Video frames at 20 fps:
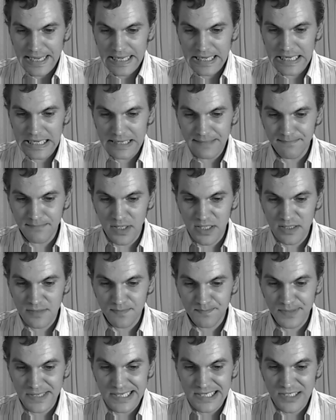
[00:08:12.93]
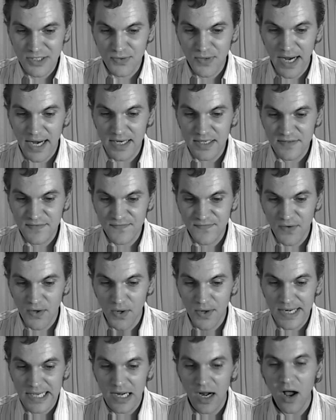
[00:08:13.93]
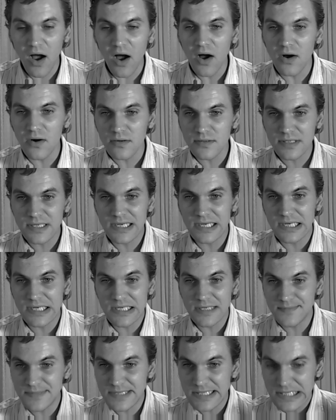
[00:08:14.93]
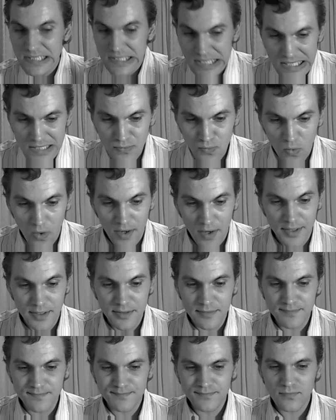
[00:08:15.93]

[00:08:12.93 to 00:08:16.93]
it must be transferred at all times in water